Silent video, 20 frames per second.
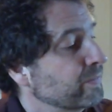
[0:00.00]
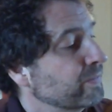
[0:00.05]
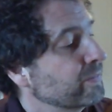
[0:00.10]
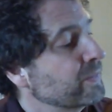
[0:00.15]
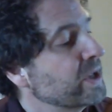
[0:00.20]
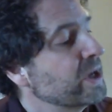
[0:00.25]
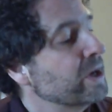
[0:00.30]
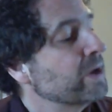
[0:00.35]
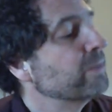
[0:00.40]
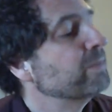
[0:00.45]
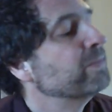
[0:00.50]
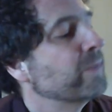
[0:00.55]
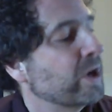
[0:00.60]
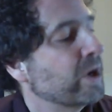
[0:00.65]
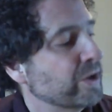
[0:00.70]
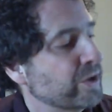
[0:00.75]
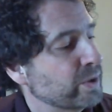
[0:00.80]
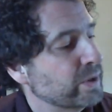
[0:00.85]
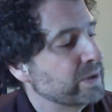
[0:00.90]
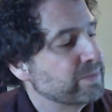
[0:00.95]
Here,
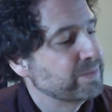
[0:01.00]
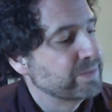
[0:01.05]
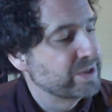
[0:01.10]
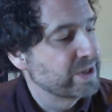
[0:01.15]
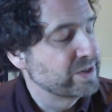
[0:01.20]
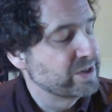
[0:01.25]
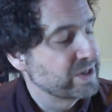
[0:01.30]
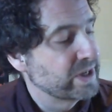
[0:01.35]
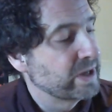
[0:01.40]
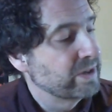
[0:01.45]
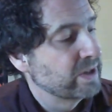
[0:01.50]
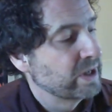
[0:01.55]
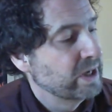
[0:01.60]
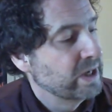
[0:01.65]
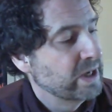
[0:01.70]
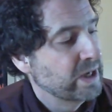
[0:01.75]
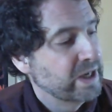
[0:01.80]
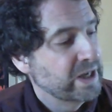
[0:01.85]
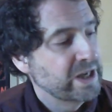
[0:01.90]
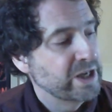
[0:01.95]
I'll do it, said Seth.
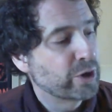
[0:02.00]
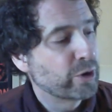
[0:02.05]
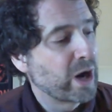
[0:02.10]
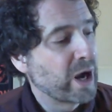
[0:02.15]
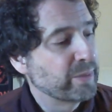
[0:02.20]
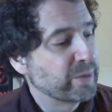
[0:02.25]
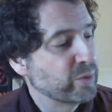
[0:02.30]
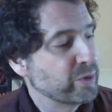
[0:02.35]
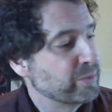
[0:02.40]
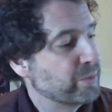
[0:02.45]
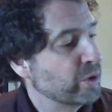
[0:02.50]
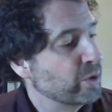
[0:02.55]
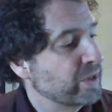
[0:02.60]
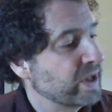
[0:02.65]
He grabbed it with both